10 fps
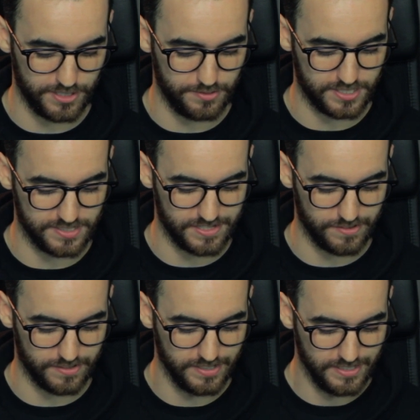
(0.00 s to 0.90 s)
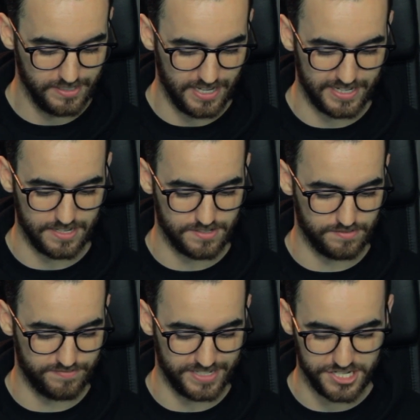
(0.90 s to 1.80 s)
what you would consider, I
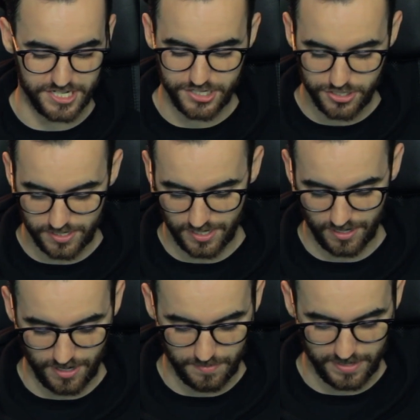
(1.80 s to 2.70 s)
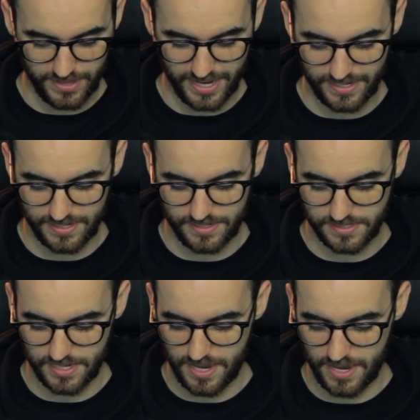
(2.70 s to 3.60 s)
guess, vintage, and that
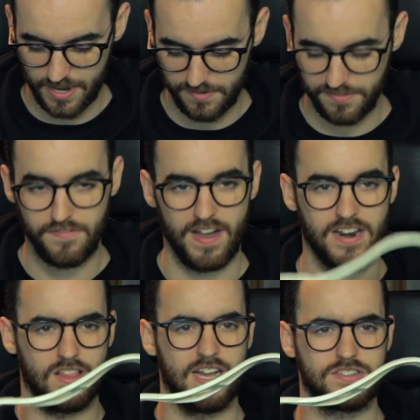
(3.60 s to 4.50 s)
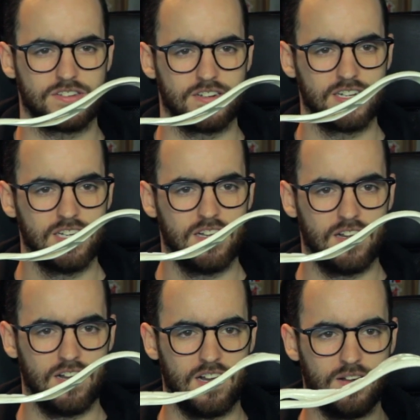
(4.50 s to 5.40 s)
is a finalizer.
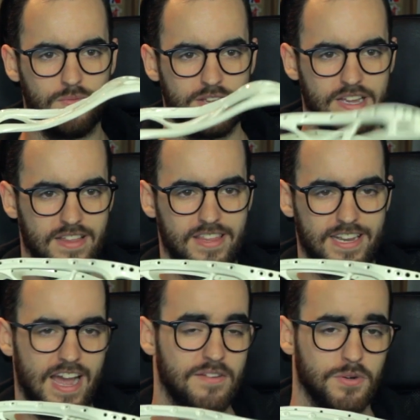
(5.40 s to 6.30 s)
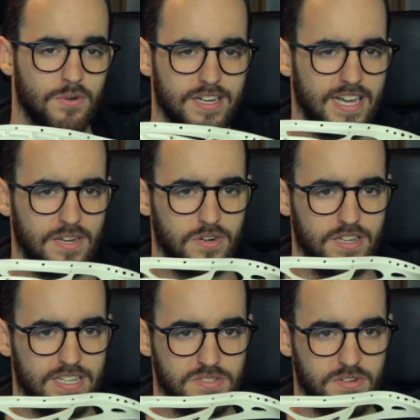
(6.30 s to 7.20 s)
I think everyone had
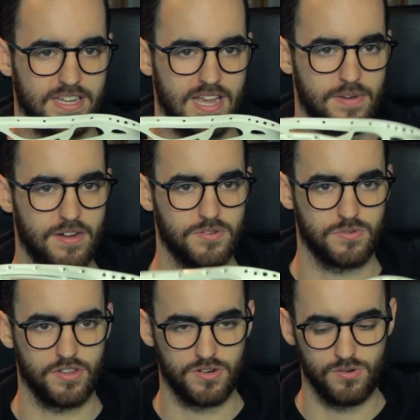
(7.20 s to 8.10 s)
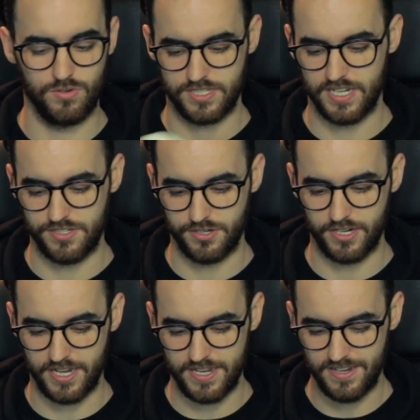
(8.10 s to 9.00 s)
one of these when it came out. It was one of the coolest heads you
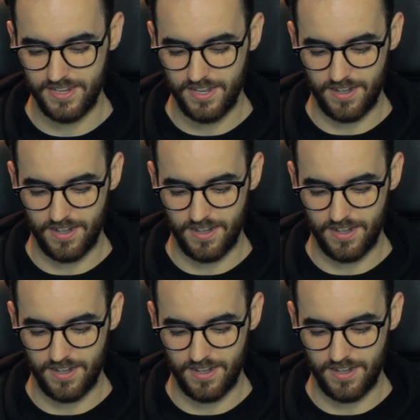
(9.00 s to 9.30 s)
can get.